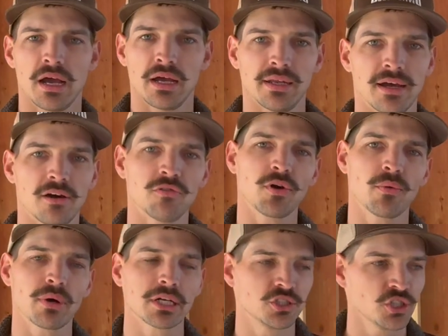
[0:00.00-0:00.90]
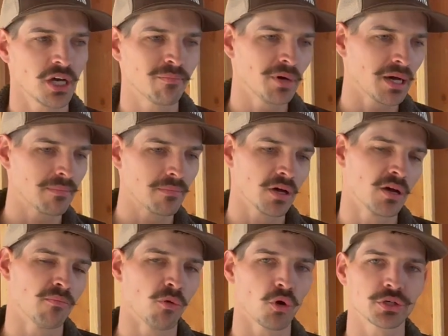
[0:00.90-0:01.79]
Now if we want to jump up
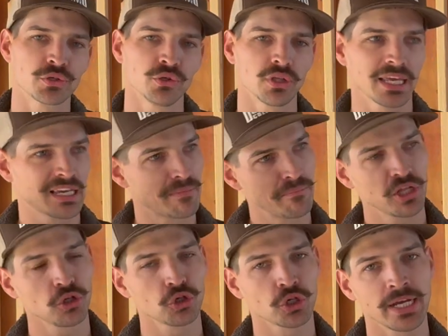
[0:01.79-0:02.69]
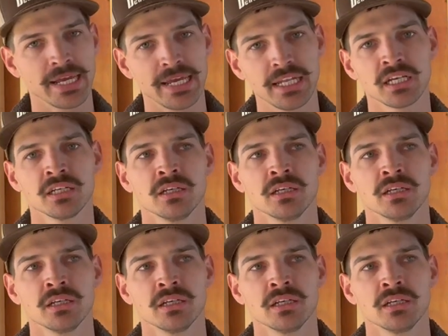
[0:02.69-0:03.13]
more to like a middle grade,